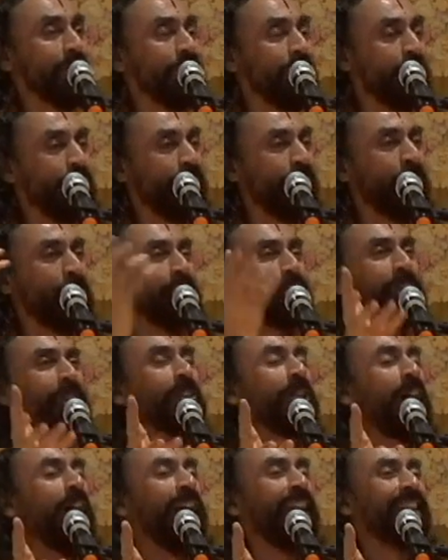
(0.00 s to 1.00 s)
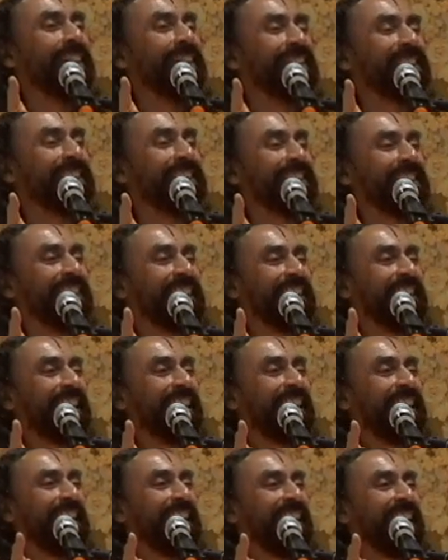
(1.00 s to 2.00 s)
use knowledge,
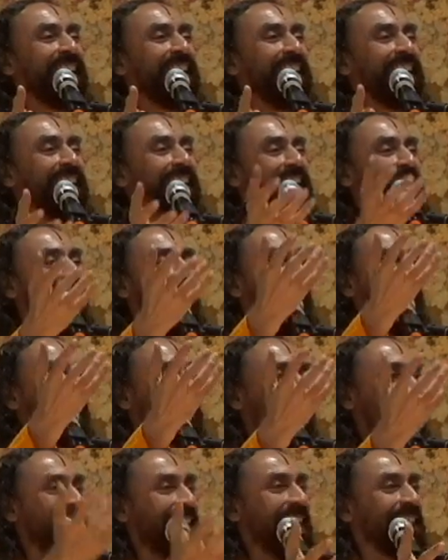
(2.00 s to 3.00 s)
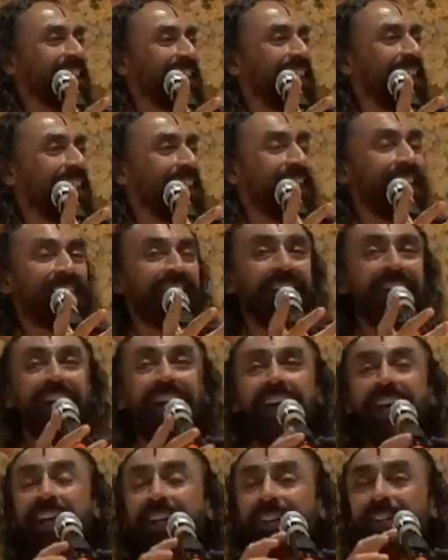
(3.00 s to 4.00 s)
access it,
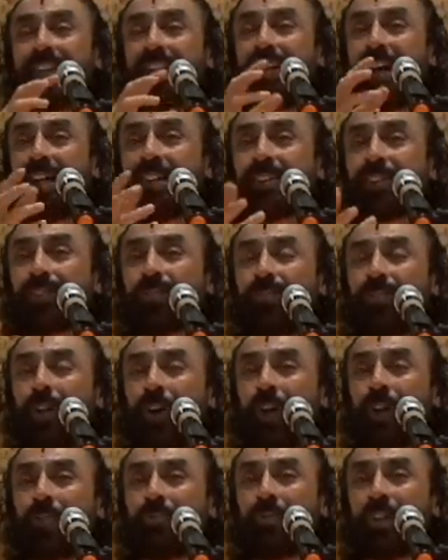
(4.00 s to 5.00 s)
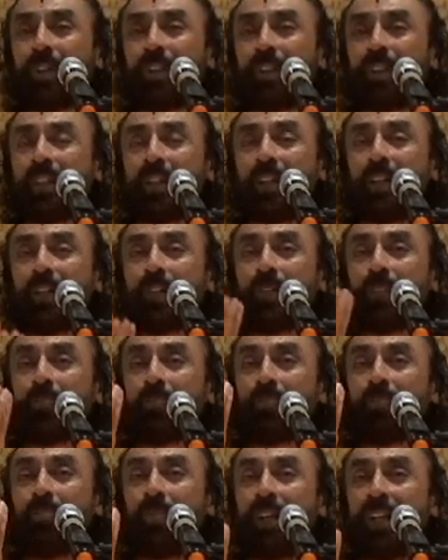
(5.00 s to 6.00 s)
and transform it into
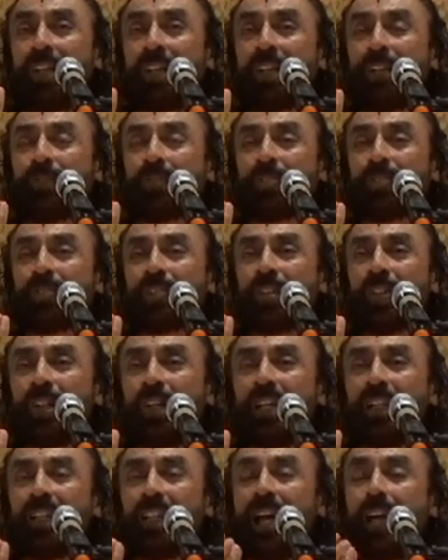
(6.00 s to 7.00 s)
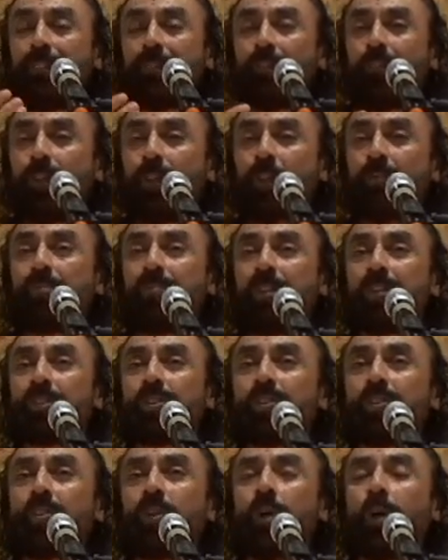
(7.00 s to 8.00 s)
beliefs that will
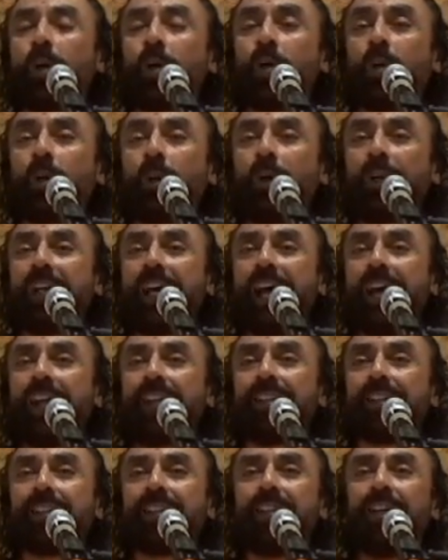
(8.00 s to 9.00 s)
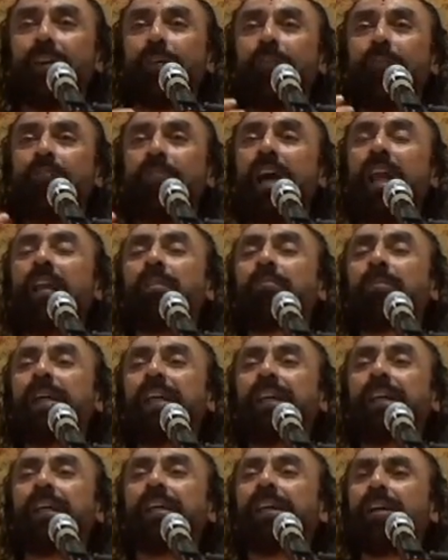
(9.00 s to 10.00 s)
bestow good health,
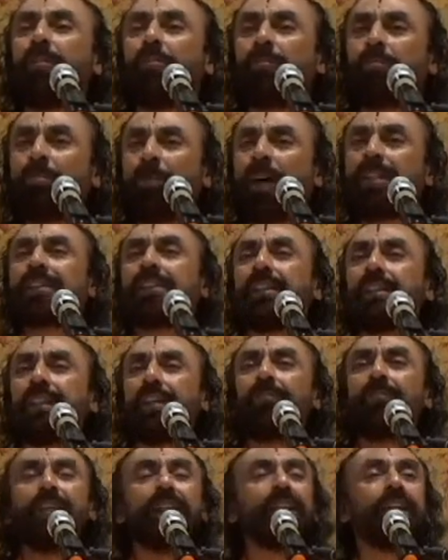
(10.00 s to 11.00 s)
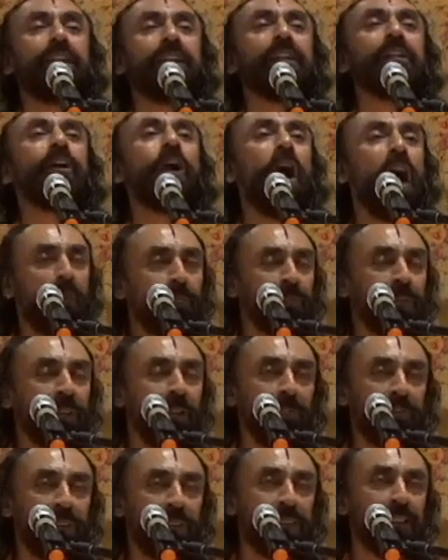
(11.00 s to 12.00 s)
well-being, positivity,
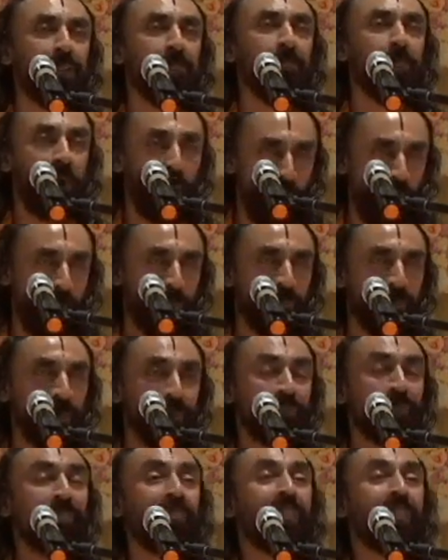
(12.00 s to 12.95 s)
optimism, hope,